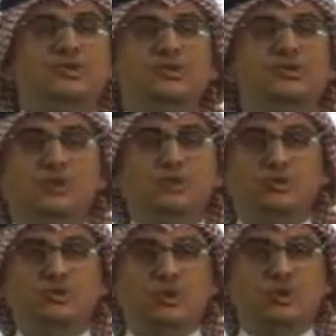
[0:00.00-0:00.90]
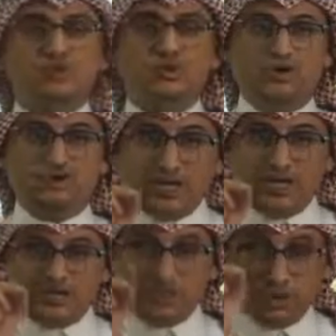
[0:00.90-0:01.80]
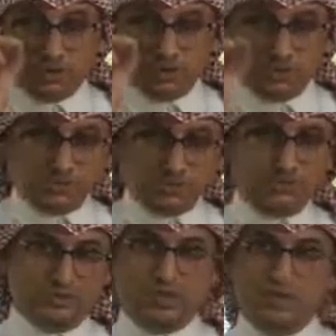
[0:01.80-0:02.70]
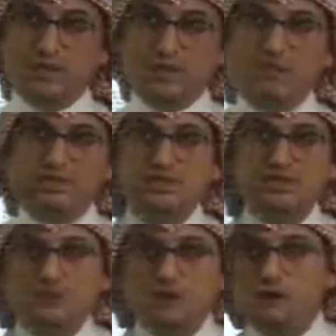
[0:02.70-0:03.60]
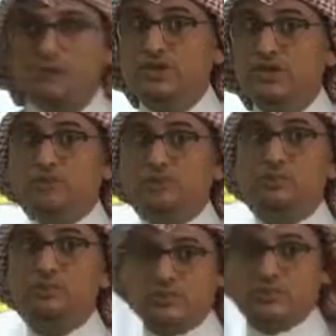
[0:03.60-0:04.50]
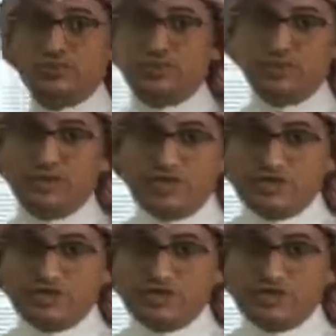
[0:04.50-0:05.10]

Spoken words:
open your books on page 42. Please open your books on page